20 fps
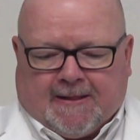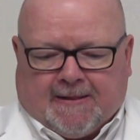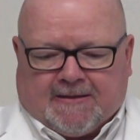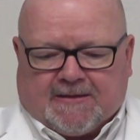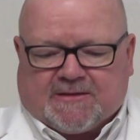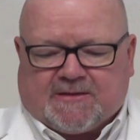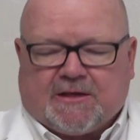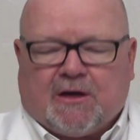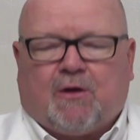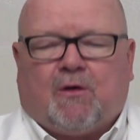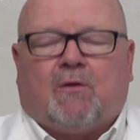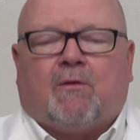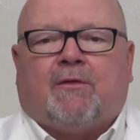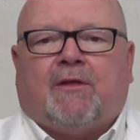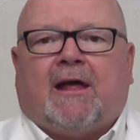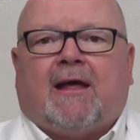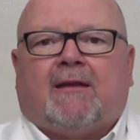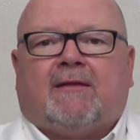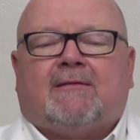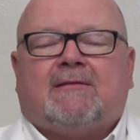So
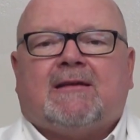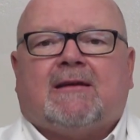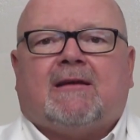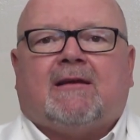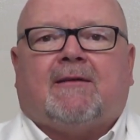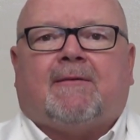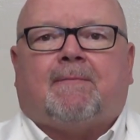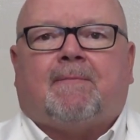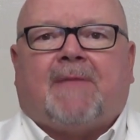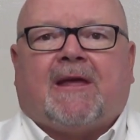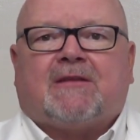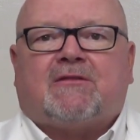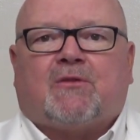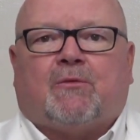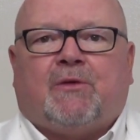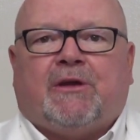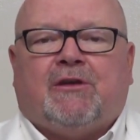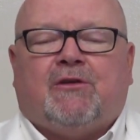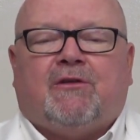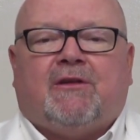that's what
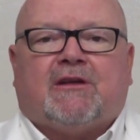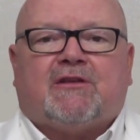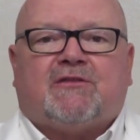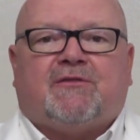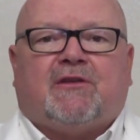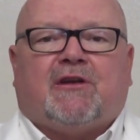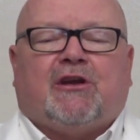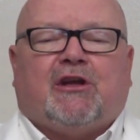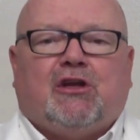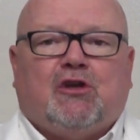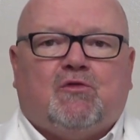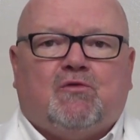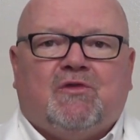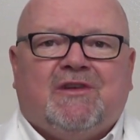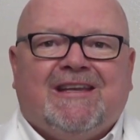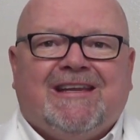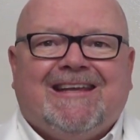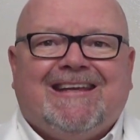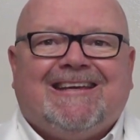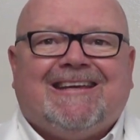we do. That's very
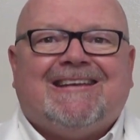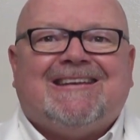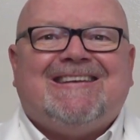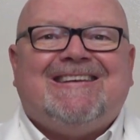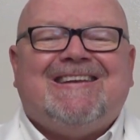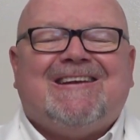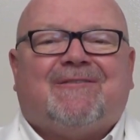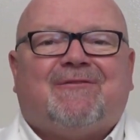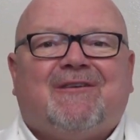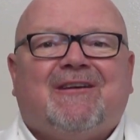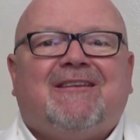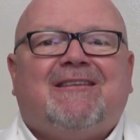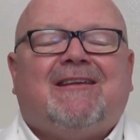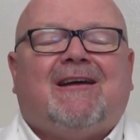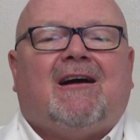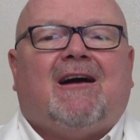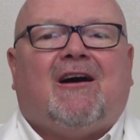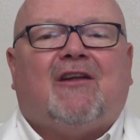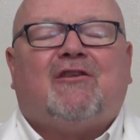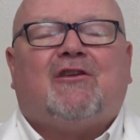unique and different
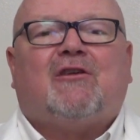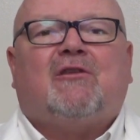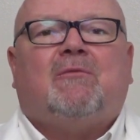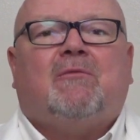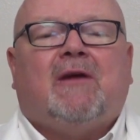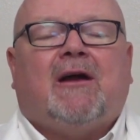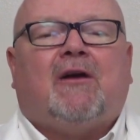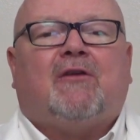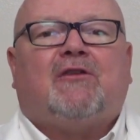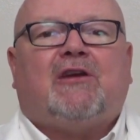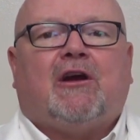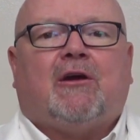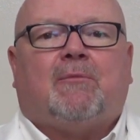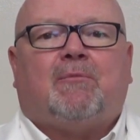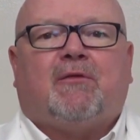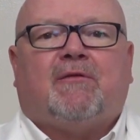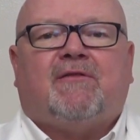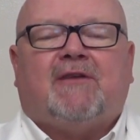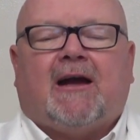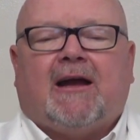to other healthcare
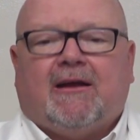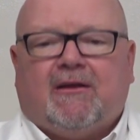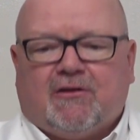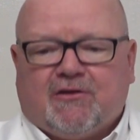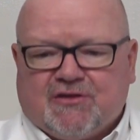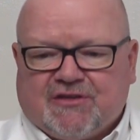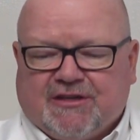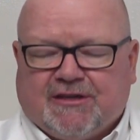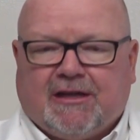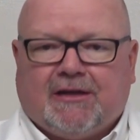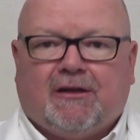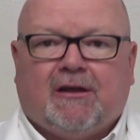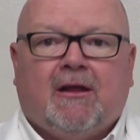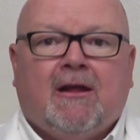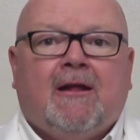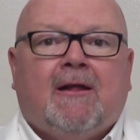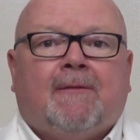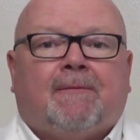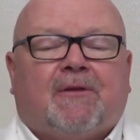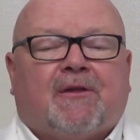providers. And then
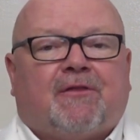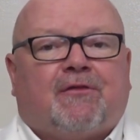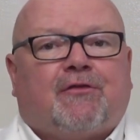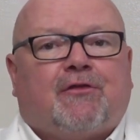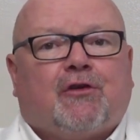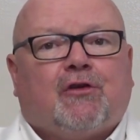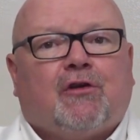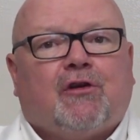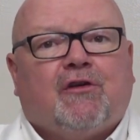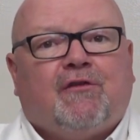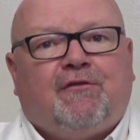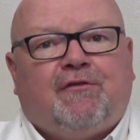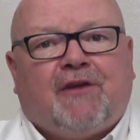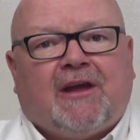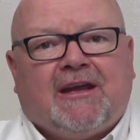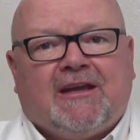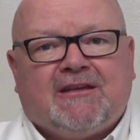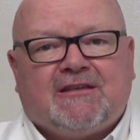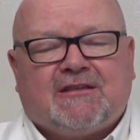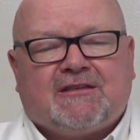the third
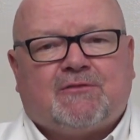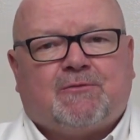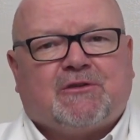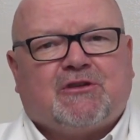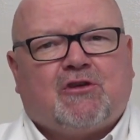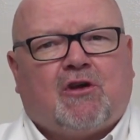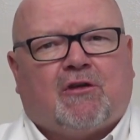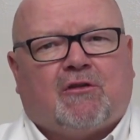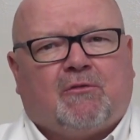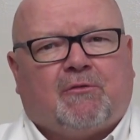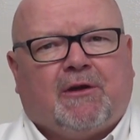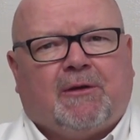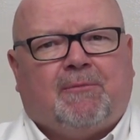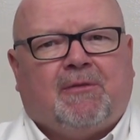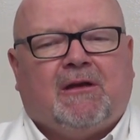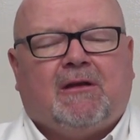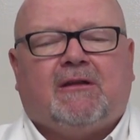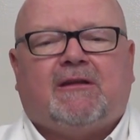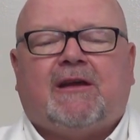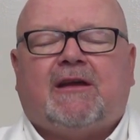phase is what's called the
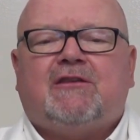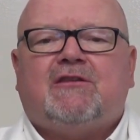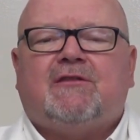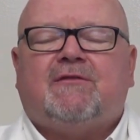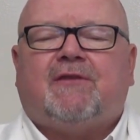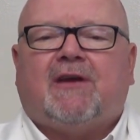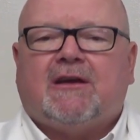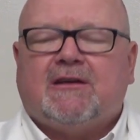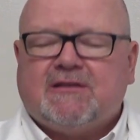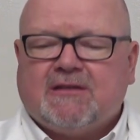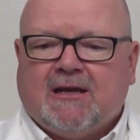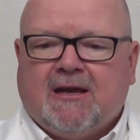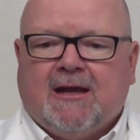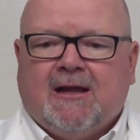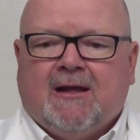rehabilitation phase.